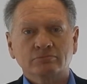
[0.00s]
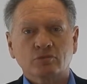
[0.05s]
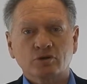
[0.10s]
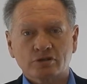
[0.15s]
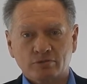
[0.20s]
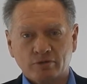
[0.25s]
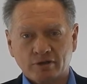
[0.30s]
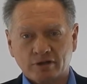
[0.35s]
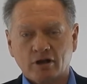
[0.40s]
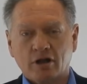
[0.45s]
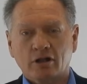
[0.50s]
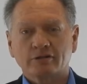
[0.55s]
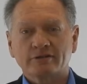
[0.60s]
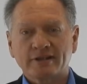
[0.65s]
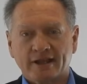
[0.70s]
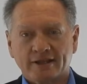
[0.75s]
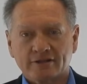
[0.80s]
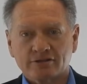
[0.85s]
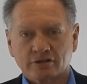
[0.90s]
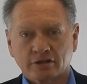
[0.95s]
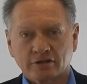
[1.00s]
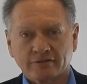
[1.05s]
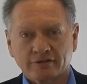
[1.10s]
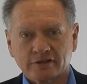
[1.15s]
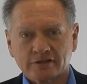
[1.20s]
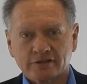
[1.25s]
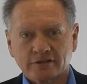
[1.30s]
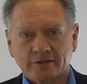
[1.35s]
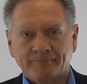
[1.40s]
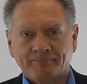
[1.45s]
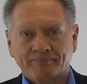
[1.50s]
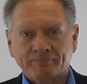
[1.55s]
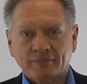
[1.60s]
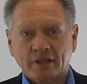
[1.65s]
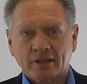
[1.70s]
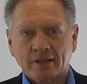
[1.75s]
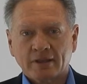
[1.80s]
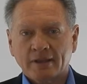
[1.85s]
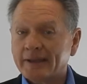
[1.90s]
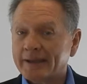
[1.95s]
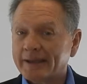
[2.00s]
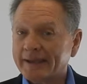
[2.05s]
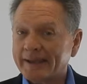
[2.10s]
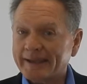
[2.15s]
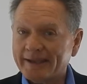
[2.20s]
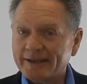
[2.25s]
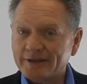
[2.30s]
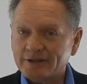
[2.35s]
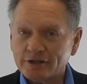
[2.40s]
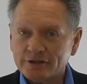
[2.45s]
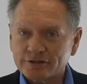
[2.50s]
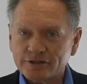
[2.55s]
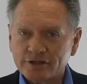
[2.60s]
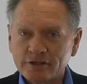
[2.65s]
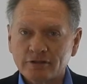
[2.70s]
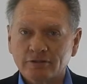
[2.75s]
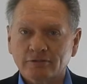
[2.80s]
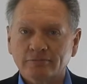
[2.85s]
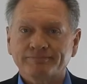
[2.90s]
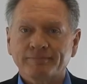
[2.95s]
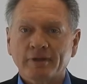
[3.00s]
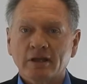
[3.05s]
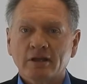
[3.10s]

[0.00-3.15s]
which we call debt service. In year 2,